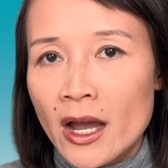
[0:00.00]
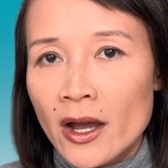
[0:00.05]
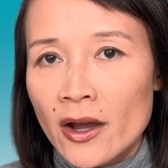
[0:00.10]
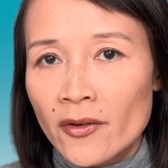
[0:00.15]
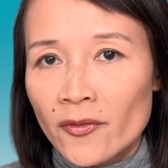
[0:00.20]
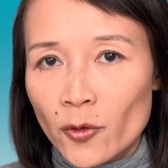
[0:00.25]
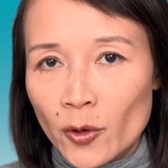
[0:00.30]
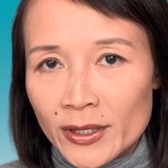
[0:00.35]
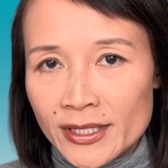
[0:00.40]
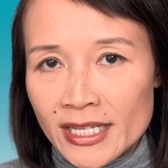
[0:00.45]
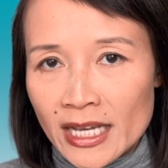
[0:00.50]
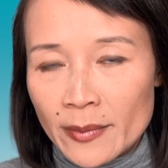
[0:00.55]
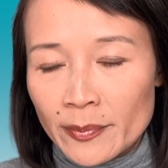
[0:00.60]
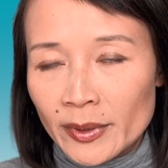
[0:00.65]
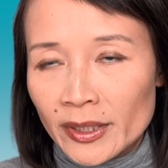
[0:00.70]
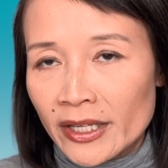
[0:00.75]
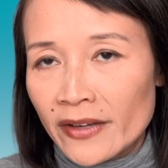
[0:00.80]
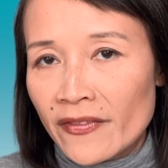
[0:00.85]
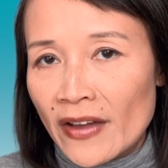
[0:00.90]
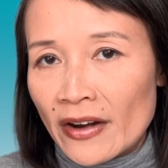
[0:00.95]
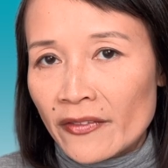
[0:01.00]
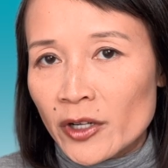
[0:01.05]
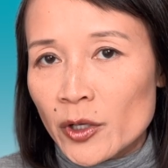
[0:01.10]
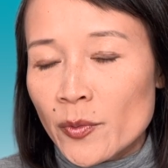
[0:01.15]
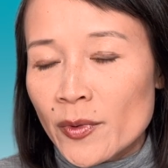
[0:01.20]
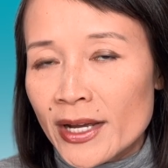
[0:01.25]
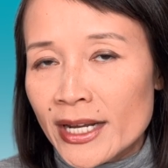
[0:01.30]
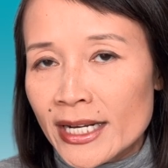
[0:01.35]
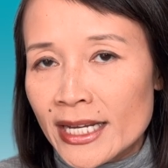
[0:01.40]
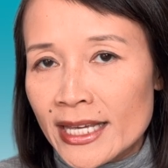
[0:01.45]
For example, if
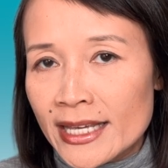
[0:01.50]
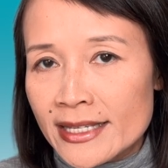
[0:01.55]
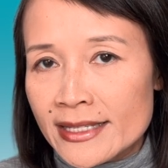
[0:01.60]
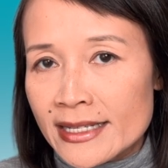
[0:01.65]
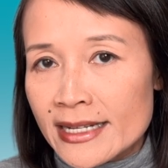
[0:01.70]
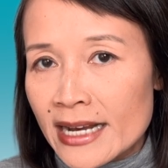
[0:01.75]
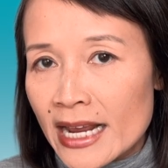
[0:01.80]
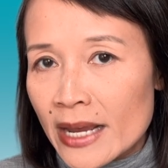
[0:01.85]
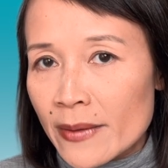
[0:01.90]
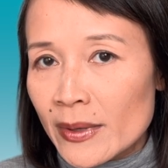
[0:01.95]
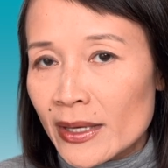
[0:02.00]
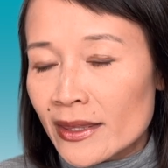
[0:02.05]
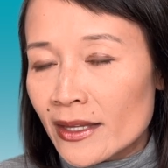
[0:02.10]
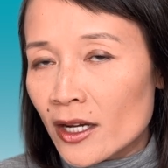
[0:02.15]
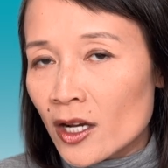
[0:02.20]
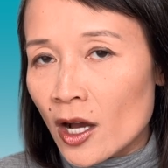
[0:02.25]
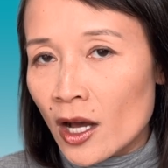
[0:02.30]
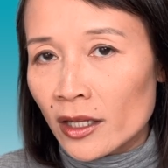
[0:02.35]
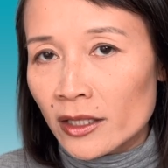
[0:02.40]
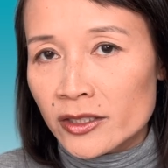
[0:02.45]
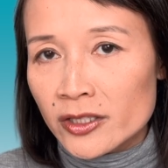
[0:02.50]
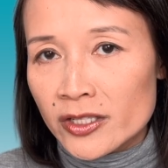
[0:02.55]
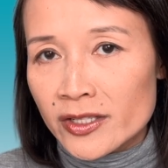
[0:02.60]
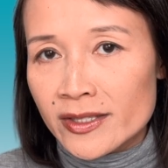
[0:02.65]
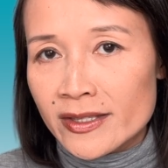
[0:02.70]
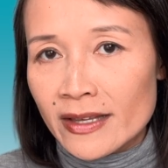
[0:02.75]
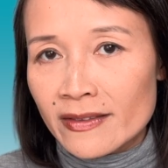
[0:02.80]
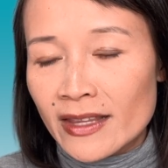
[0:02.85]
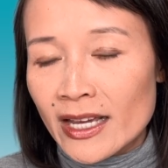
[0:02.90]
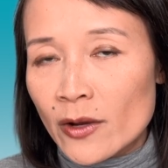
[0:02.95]
everyone is naming the colleges
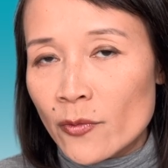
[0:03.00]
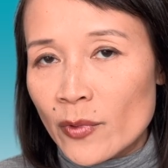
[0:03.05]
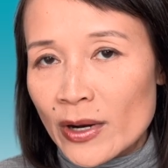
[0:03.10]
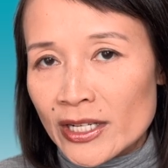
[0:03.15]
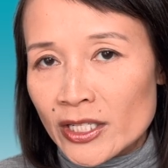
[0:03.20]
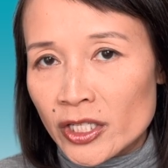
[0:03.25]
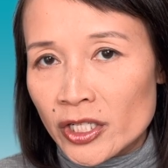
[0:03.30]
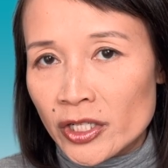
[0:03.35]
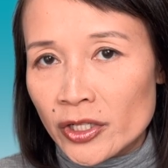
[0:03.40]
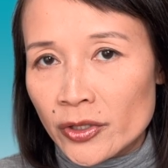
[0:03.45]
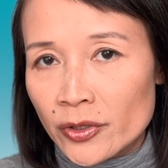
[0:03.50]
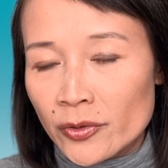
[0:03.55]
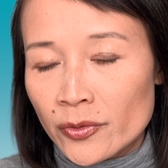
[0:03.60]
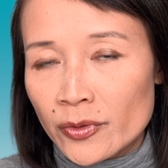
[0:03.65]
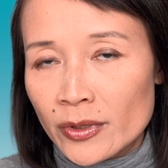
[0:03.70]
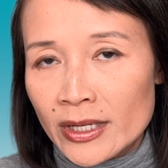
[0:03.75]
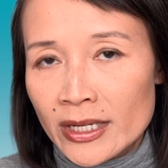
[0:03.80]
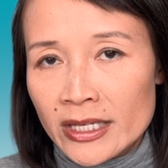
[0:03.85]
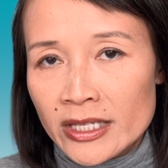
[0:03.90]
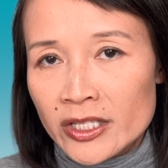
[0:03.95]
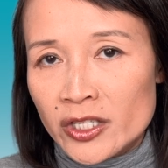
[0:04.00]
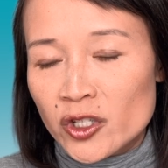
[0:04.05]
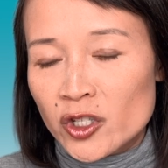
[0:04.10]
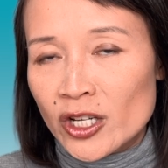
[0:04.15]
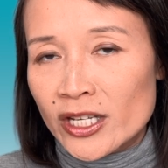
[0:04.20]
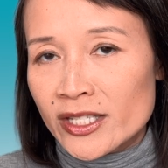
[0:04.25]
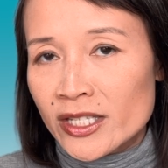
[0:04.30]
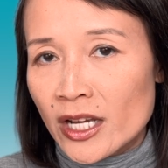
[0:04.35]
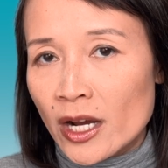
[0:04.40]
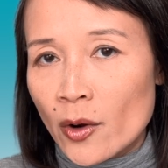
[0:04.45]
that they went to, it's
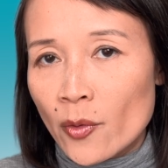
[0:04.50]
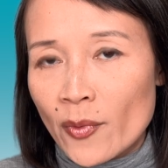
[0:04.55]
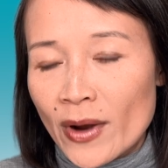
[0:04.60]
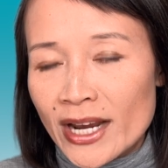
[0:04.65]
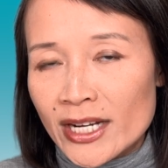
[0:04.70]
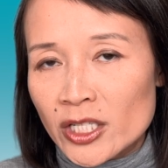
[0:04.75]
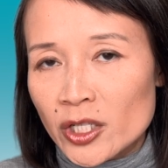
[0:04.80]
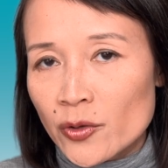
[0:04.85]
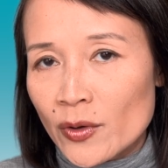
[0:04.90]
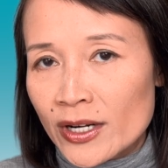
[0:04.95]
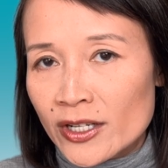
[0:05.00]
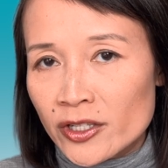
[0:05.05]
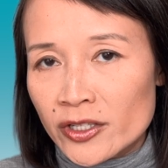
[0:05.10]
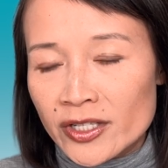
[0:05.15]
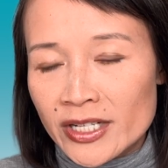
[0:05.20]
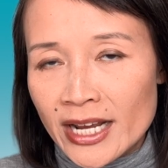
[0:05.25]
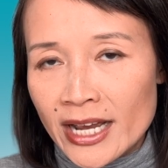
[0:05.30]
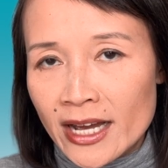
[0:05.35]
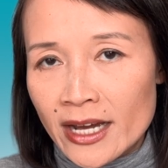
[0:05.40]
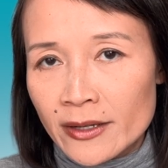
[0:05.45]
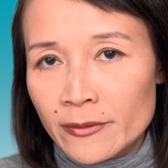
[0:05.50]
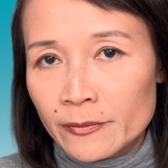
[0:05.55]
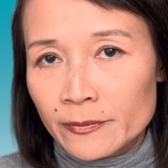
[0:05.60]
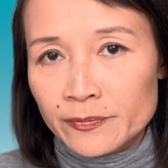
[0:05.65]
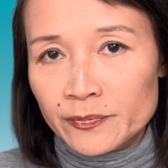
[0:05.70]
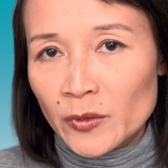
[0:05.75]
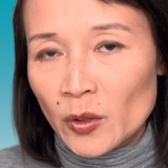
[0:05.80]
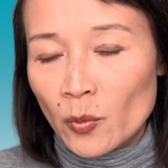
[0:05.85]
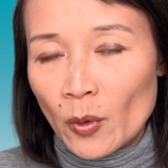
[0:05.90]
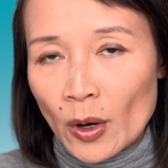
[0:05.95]
just a way to understand
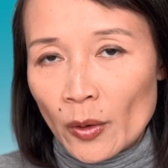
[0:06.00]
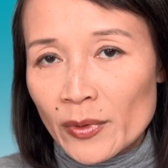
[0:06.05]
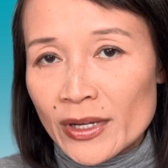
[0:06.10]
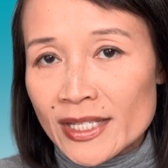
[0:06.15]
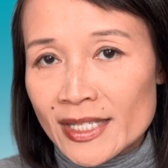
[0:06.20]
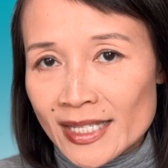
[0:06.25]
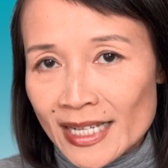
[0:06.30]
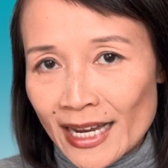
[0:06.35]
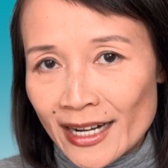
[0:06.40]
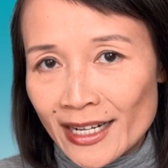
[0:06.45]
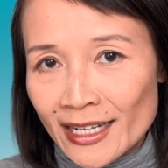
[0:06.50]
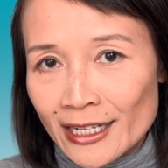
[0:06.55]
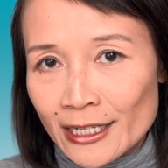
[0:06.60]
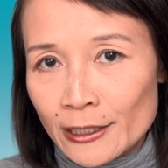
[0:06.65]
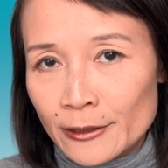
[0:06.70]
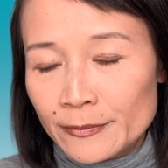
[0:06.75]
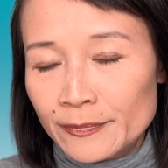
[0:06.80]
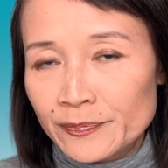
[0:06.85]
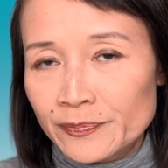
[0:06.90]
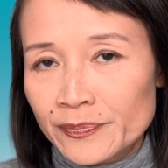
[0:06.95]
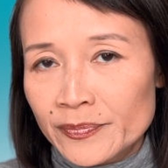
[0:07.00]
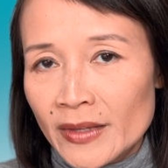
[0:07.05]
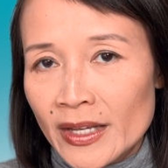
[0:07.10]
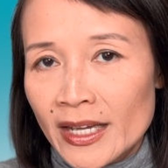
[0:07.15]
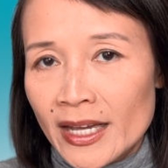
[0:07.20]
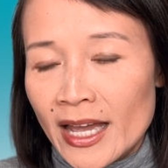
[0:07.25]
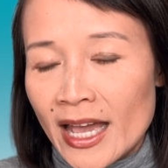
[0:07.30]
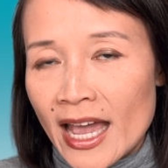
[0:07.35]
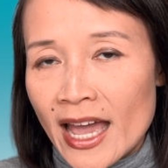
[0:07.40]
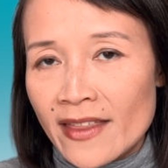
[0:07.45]
where we studied.
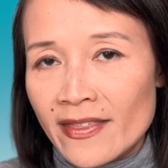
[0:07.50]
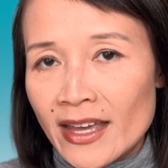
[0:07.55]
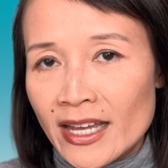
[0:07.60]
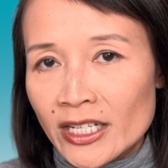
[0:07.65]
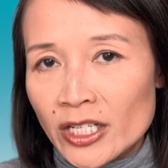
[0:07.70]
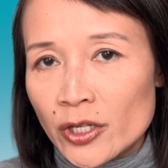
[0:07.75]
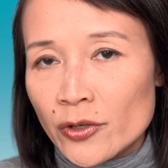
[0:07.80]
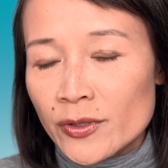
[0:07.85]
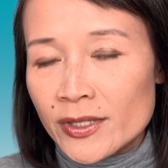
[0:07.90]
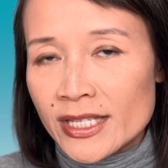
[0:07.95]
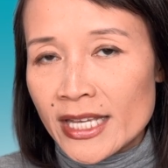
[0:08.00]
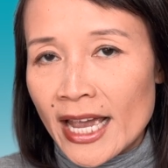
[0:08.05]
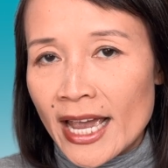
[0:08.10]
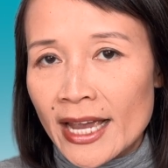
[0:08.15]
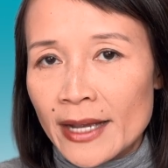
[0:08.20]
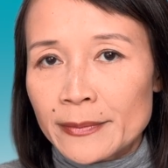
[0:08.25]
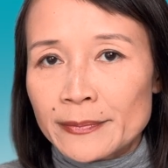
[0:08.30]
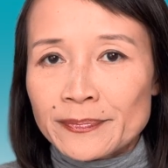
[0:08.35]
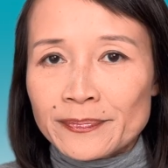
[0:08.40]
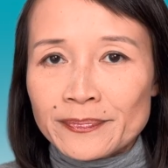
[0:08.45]
And then you say,